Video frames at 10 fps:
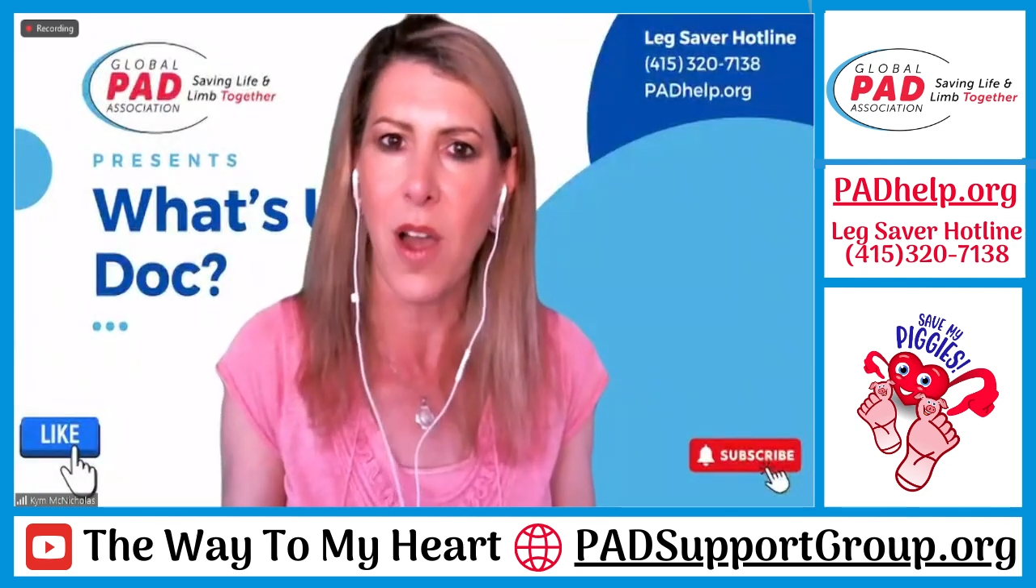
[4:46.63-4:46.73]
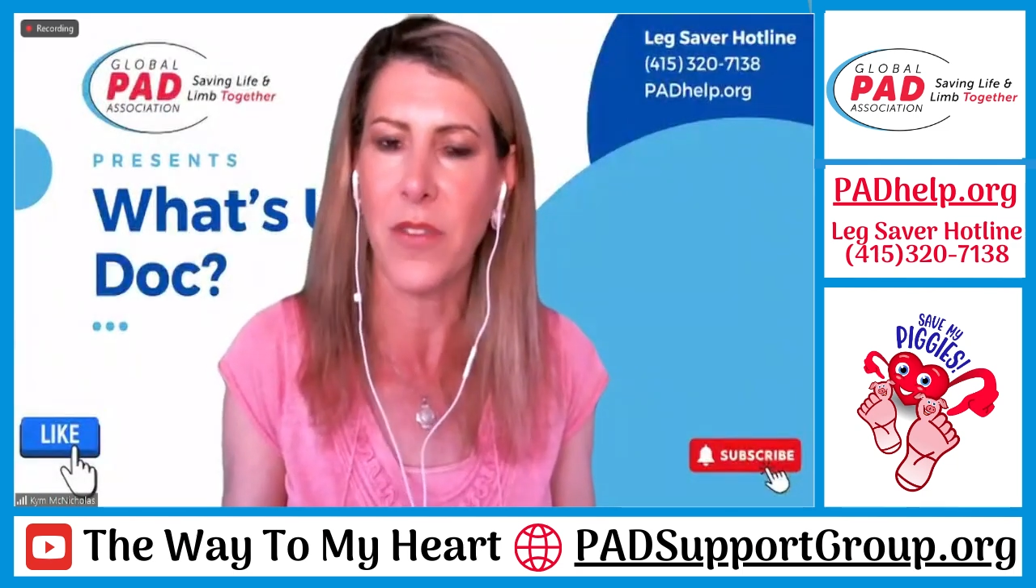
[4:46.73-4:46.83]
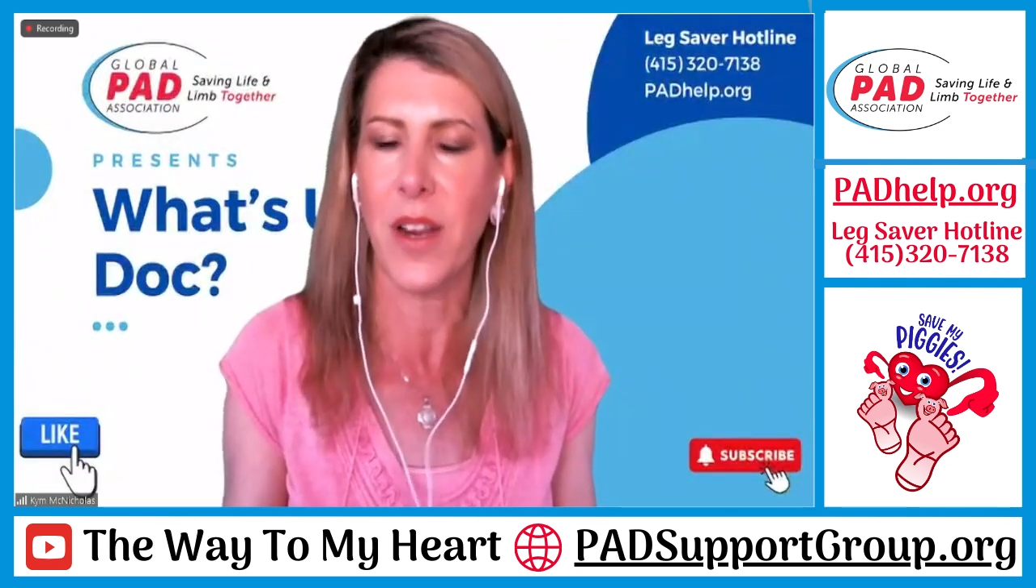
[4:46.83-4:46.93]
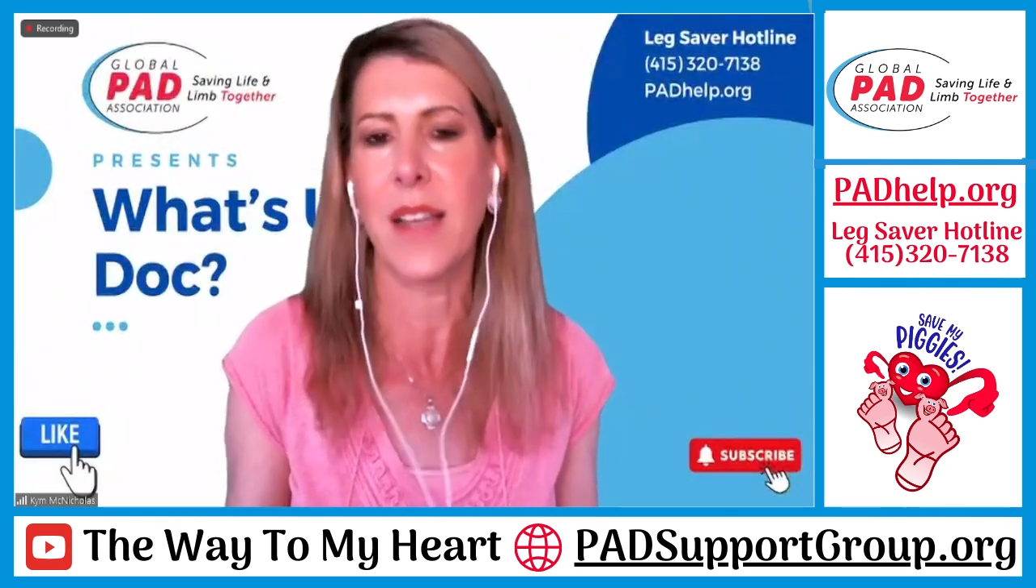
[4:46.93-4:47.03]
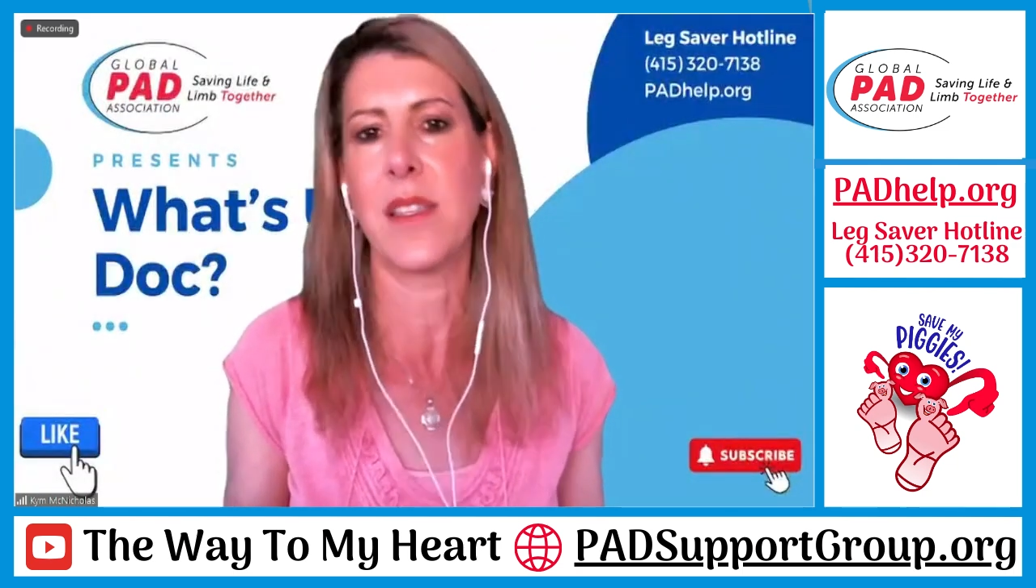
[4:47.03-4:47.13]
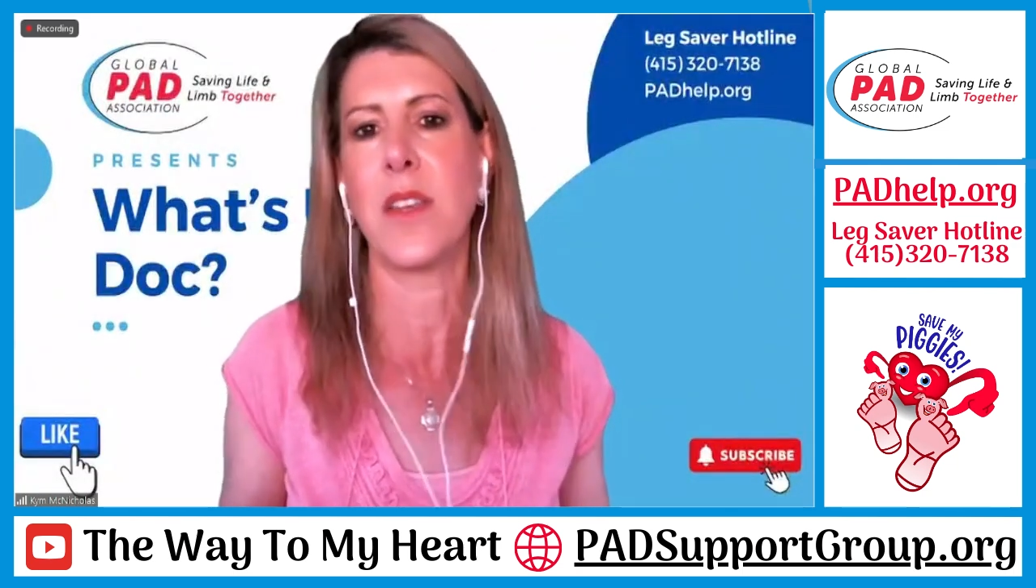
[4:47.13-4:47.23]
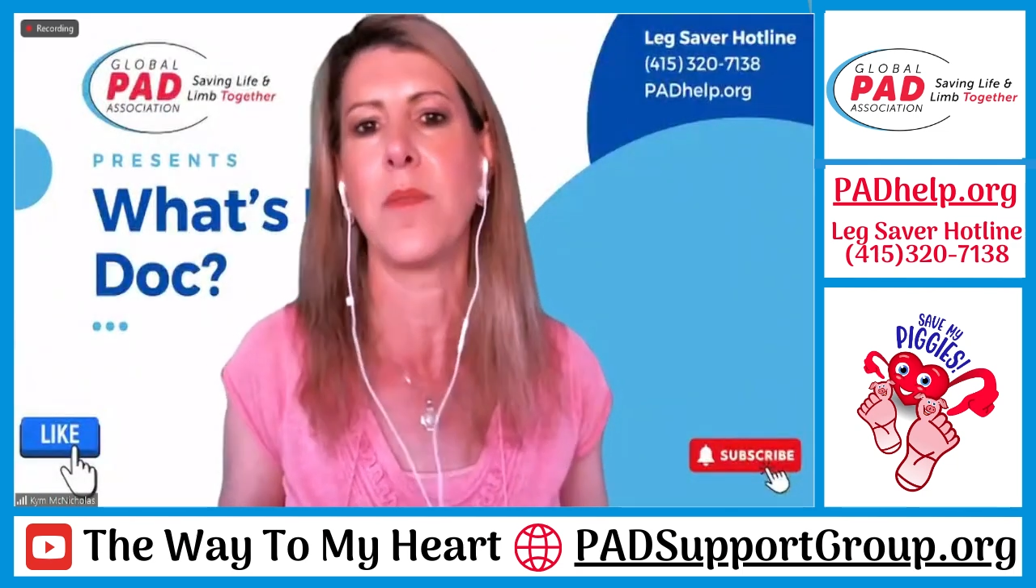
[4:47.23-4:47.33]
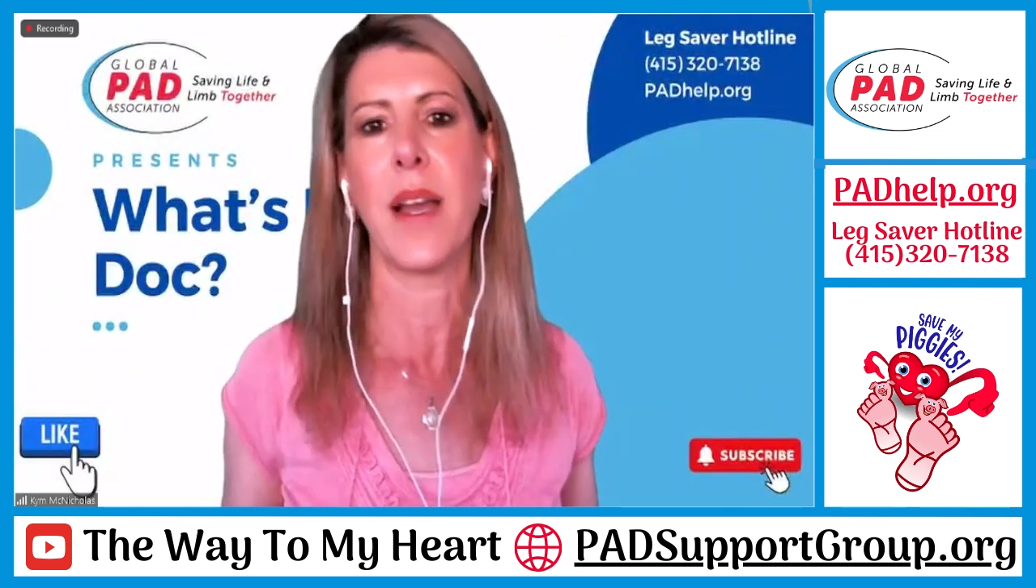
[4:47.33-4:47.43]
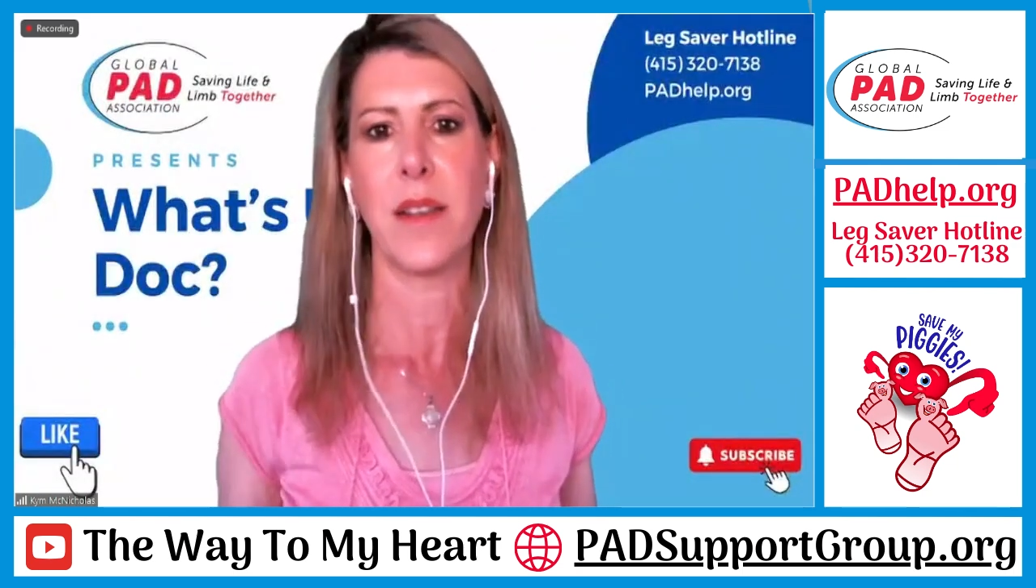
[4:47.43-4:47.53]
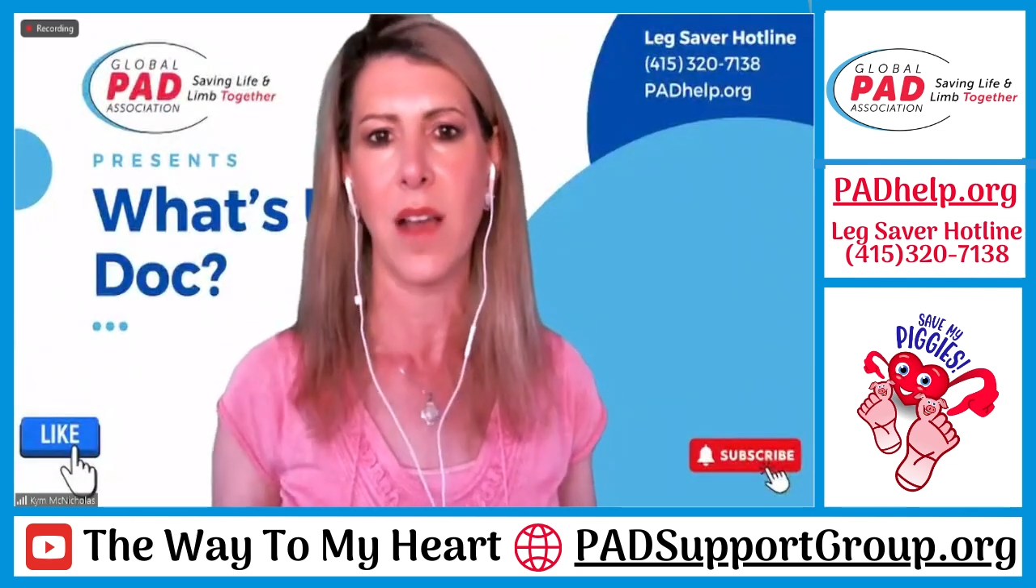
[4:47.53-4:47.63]
progress that
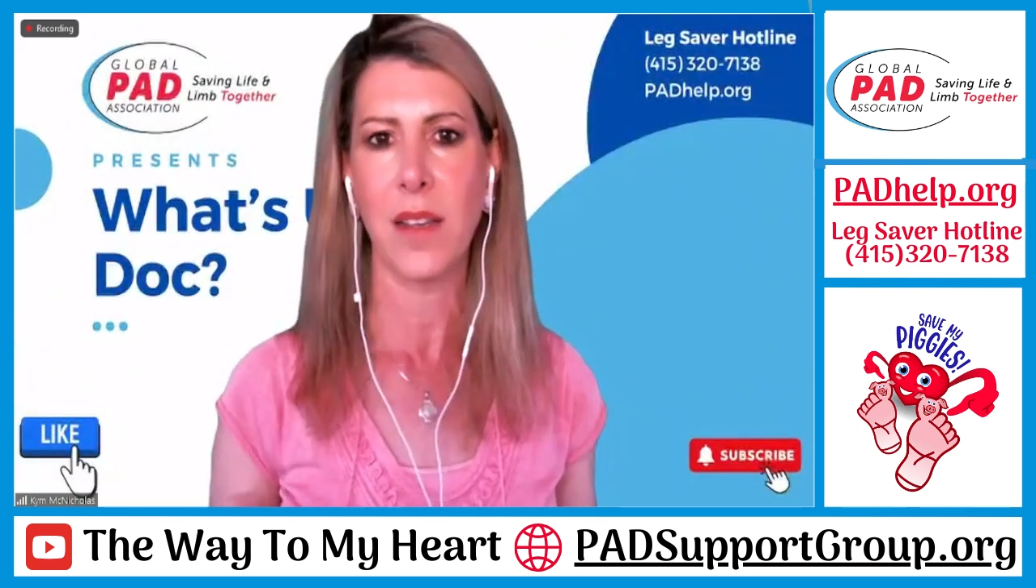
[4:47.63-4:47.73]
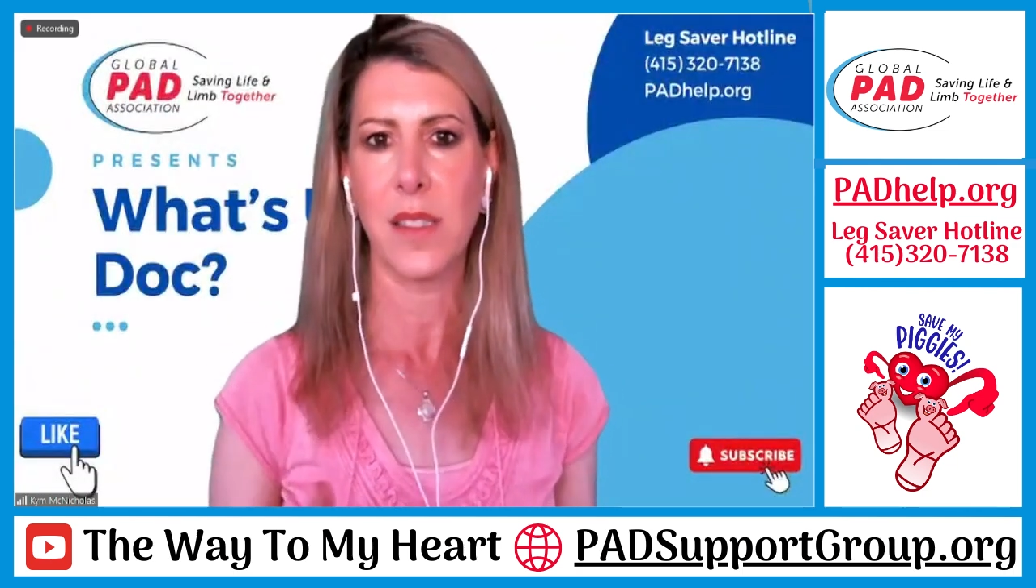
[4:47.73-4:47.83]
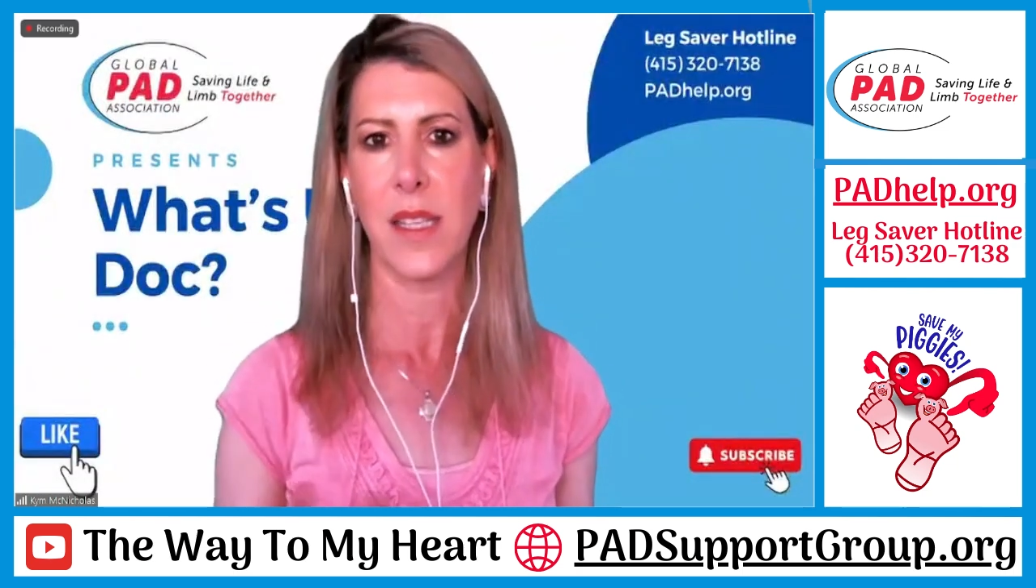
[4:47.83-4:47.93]
you might not